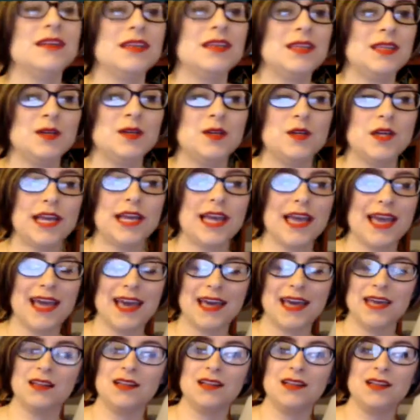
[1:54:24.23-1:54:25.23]
You
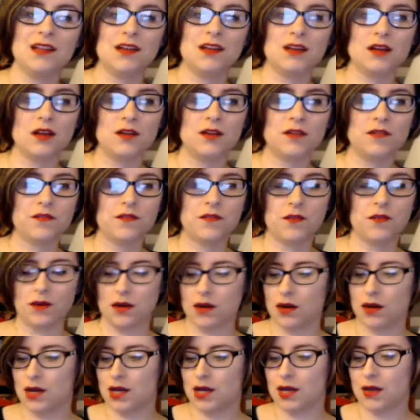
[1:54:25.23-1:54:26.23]
can look
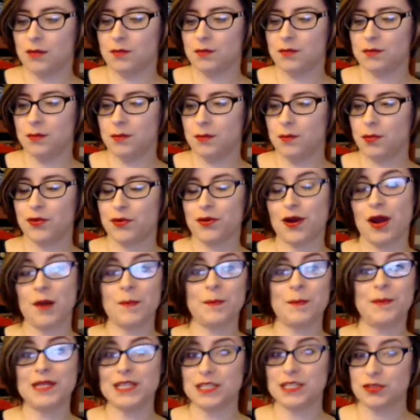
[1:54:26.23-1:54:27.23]
for prop
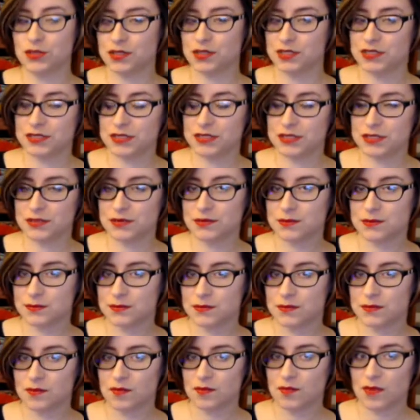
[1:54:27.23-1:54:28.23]
builders.
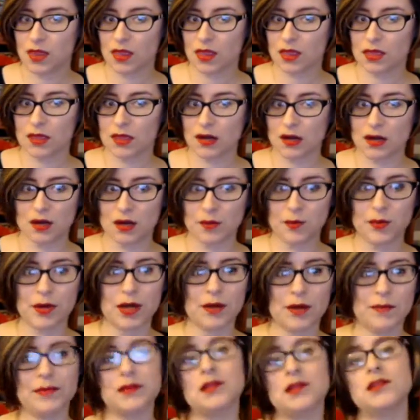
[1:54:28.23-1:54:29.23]
There are
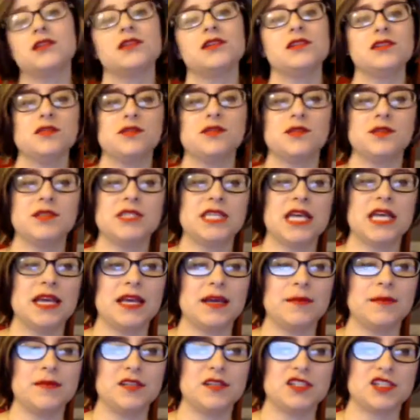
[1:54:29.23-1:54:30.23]
prop builders who do take
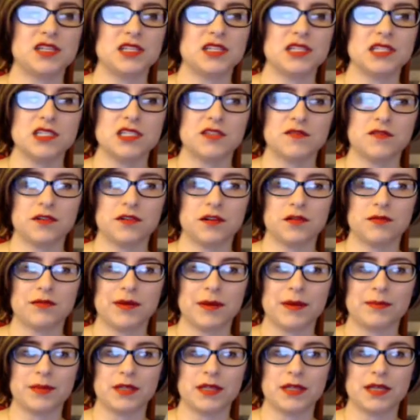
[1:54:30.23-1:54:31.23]
commissions for
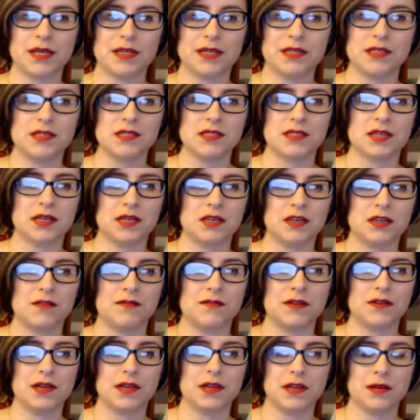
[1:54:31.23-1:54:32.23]
replicas of,
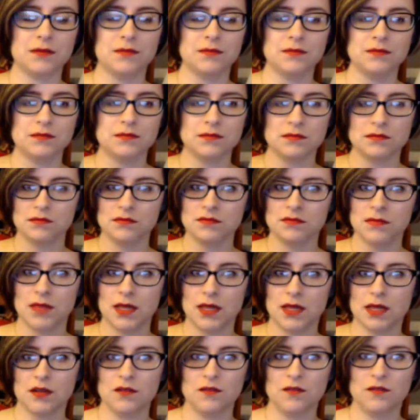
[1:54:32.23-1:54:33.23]

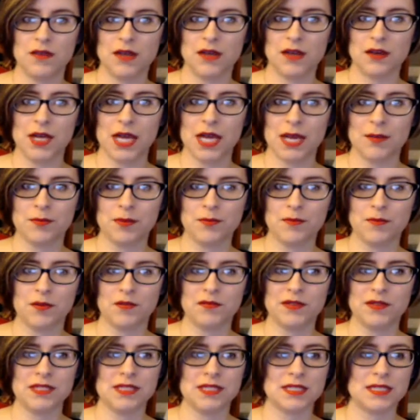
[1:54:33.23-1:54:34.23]
you know, video game and
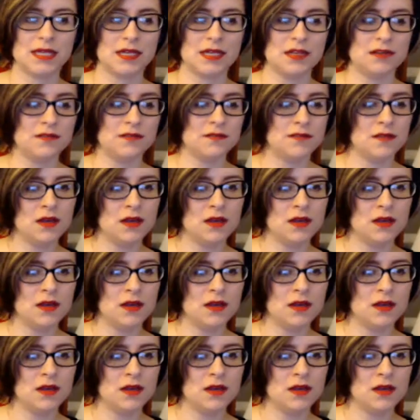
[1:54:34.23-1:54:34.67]
movie stuff.